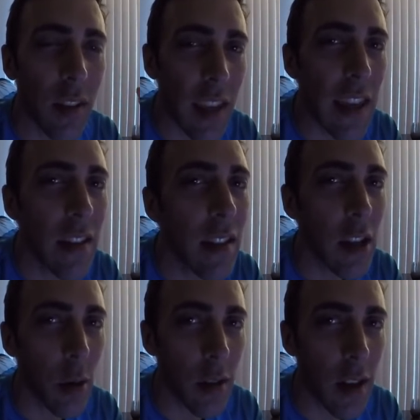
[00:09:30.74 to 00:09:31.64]
easy
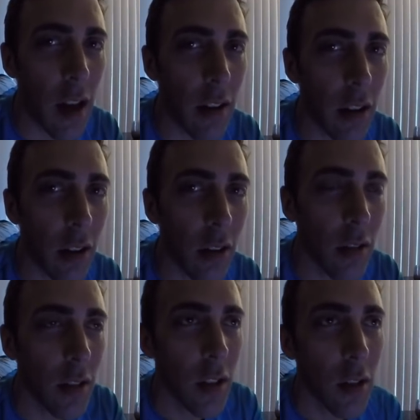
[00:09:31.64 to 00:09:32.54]
going downhill.
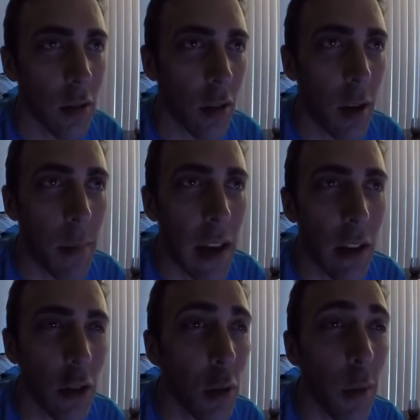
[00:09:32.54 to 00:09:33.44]
So I made it a
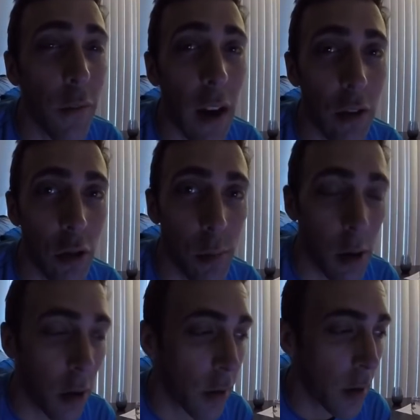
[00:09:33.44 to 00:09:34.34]
little bit faster than the
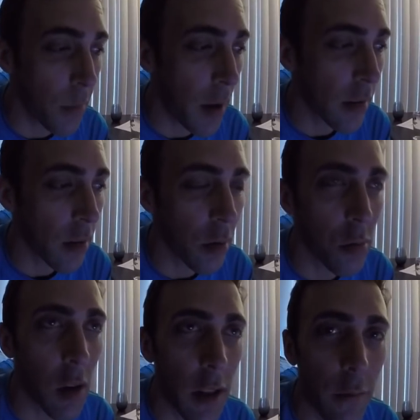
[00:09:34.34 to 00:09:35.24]
marathon pace. I was
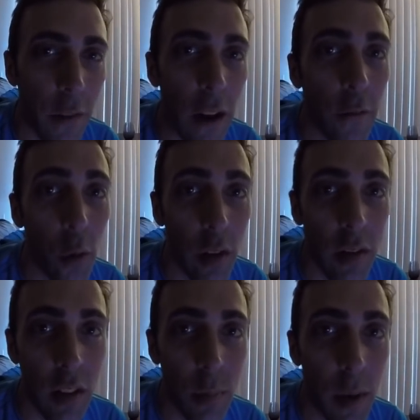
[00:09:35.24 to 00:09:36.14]
running
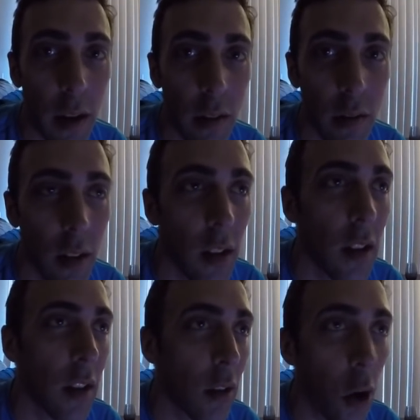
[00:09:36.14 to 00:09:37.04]
5:46 pace,
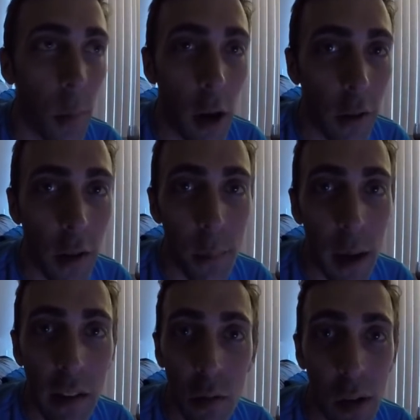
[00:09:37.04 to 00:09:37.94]
goal marathon
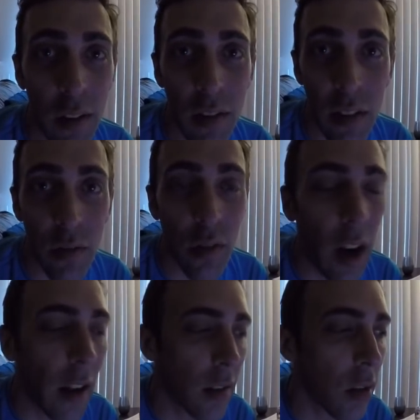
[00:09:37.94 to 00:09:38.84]
pace around 6
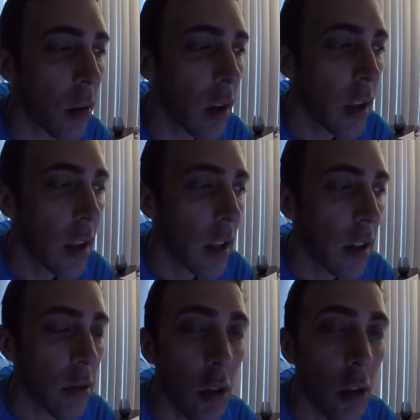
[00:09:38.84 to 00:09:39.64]
flat. So a